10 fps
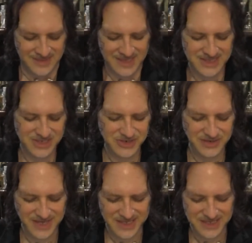Let's do
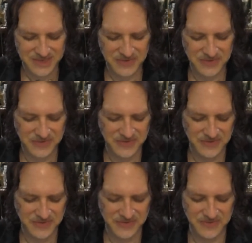this.
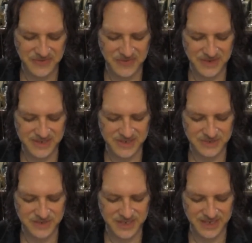What
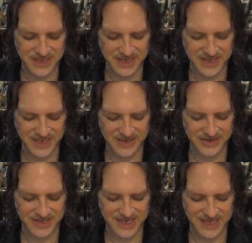do we need
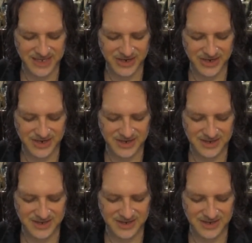on the inner?